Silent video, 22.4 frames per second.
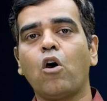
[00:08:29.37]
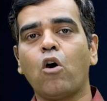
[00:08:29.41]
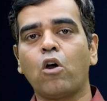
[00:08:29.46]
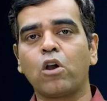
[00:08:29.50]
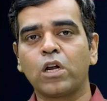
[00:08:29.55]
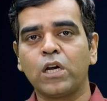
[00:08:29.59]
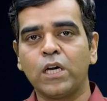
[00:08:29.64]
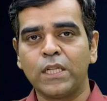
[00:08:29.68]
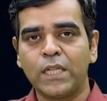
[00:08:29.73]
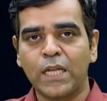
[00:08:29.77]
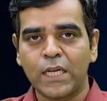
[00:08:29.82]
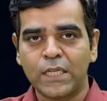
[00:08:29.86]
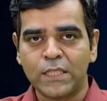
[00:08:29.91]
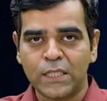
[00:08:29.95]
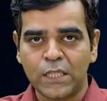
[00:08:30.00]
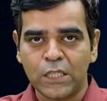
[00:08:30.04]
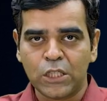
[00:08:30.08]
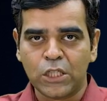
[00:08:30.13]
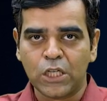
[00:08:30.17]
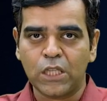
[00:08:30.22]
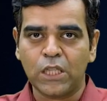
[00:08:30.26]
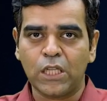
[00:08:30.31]

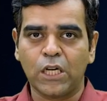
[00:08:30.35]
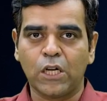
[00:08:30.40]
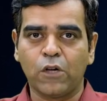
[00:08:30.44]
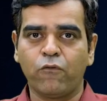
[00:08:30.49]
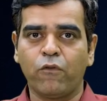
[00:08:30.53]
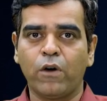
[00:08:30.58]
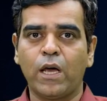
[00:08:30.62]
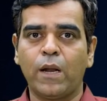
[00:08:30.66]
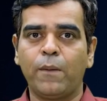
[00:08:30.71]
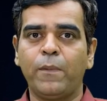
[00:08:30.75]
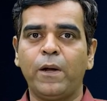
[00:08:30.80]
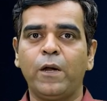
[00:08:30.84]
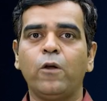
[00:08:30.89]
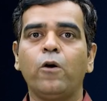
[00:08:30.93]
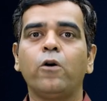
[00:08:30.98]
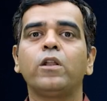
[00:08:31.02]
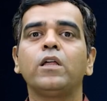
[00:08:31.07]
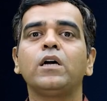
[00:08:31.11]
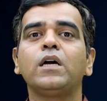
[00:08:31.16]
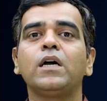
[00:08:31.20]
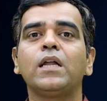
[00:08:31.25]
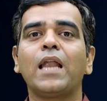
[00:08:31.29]
organization requirement or
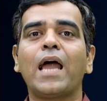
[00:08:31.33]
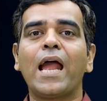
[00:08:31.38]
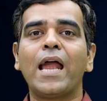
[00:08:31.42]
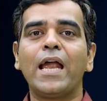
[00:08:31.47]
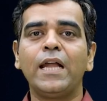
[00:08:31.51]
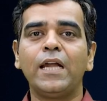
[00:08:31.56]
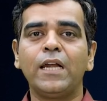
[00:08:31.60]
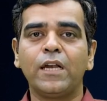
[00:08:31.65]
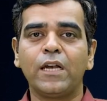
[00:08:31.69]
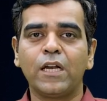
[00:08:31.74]
the client